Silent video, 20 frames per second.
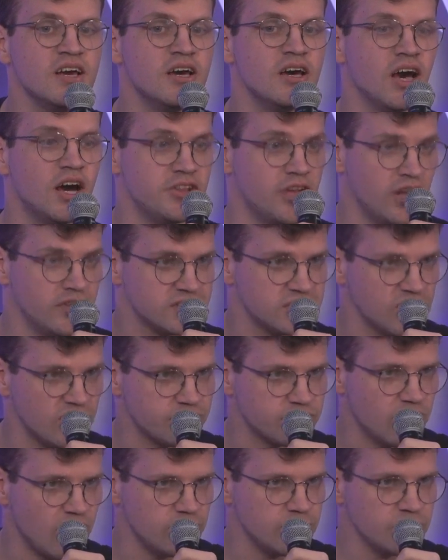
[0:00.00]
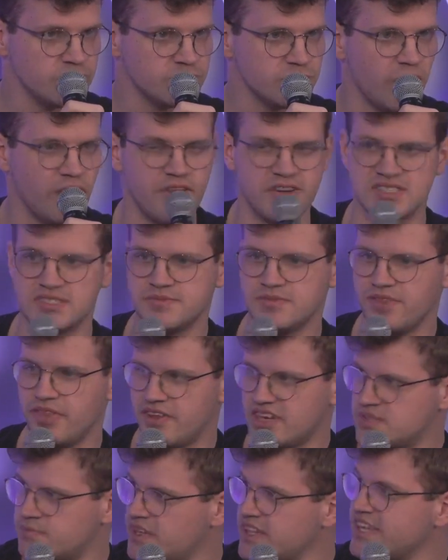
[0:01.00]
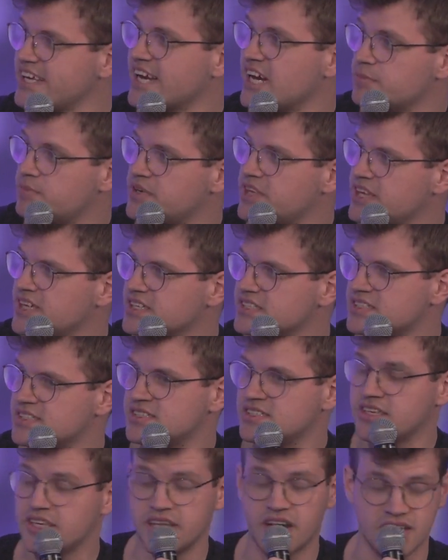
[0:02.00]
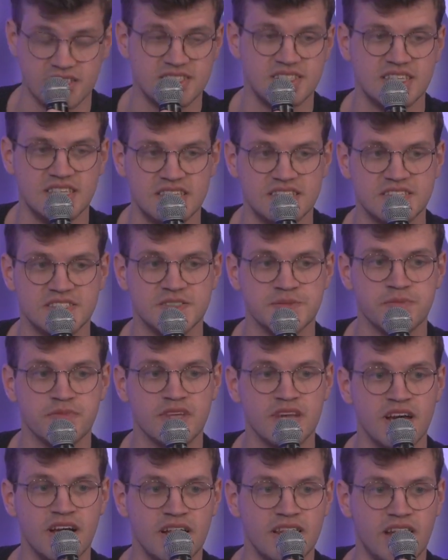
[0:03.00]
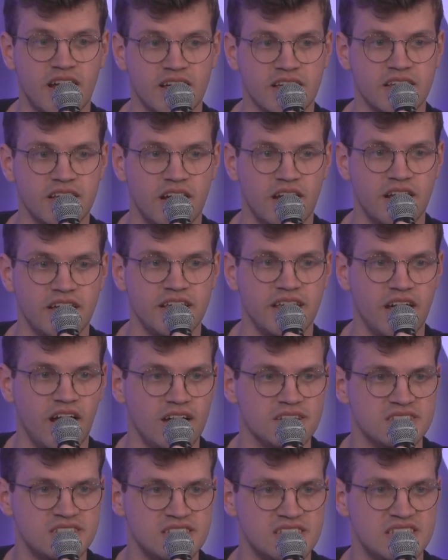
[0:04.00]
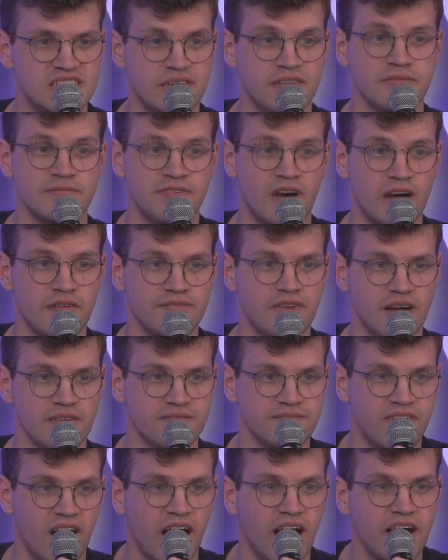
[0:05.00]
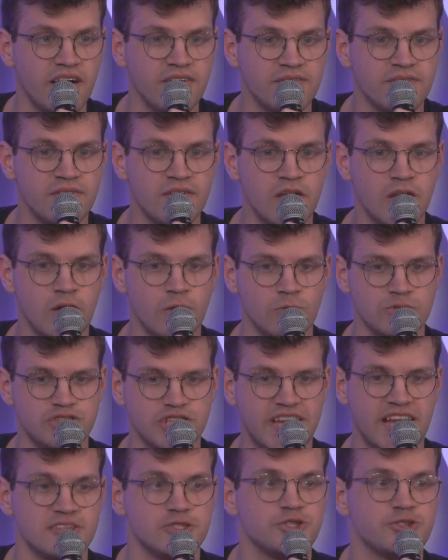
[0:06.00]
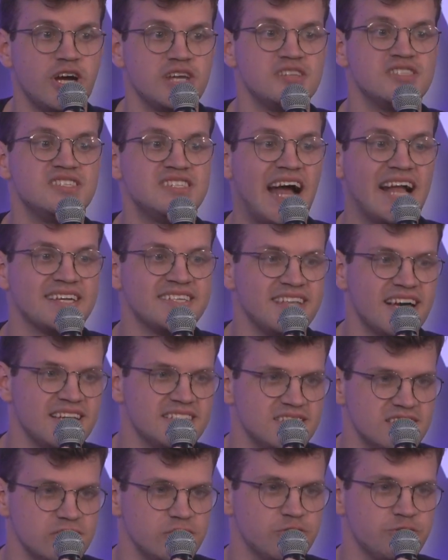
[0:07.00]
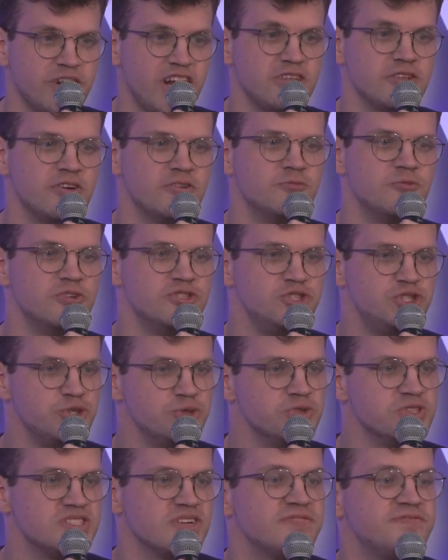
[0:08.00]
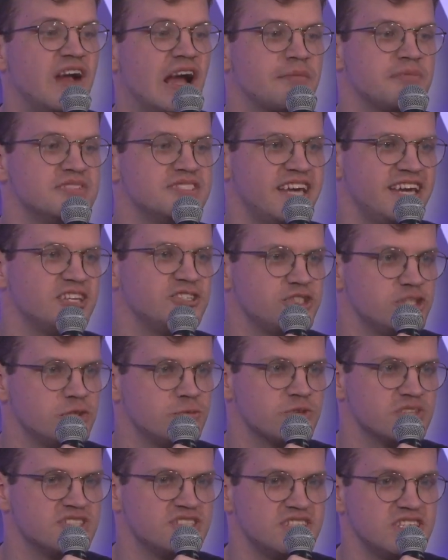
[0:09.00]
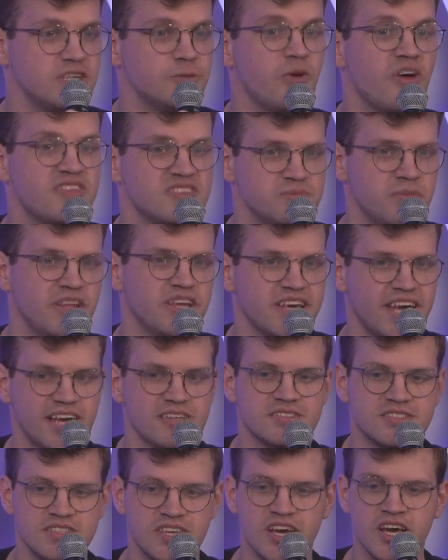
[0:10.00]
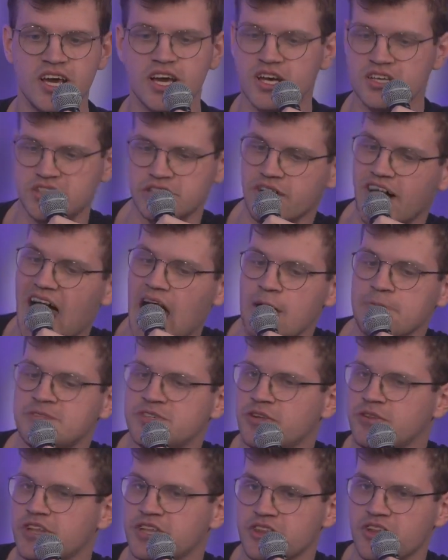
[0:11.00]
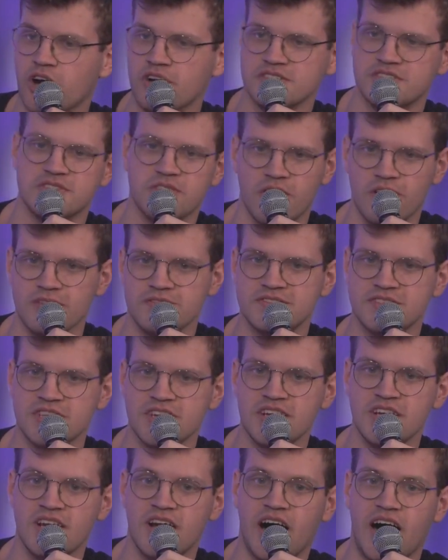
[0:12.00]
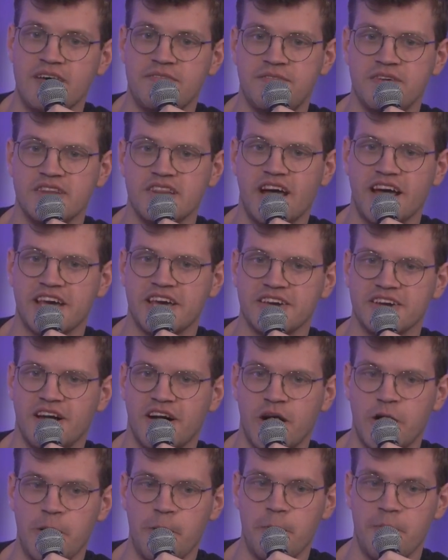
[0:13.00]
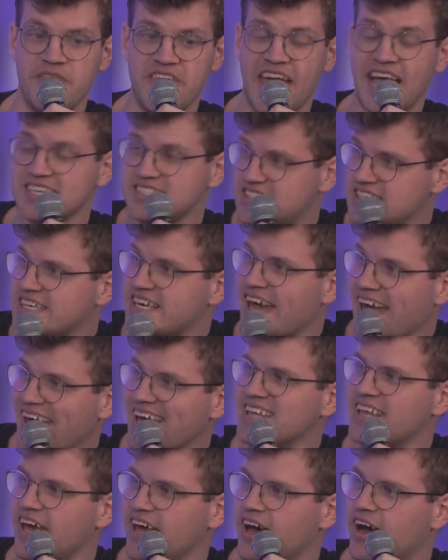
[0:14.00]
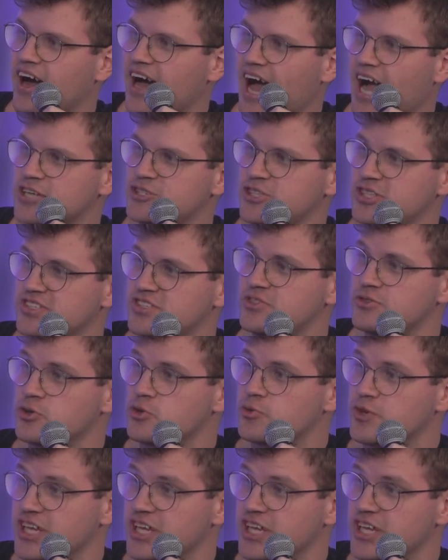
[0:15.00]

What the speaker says: an unsolved problem. Well, there's many EIPs, ERCs, like ERC 7555, which again try to standardize this, try and reduce the fragmentation we're seeing with smart accounts. So no, absolutely not solved. I feel like the SDK layer actually is doing really